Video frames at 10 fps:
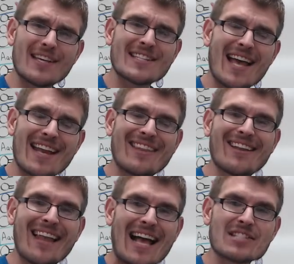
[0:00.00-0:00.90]
said in the
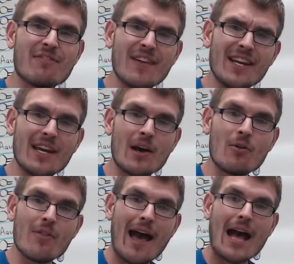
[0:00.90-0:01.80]
last video
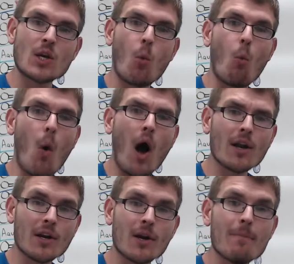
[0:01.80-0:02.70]
that
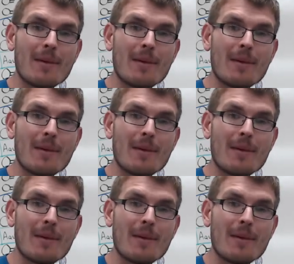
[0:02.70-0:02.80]
water,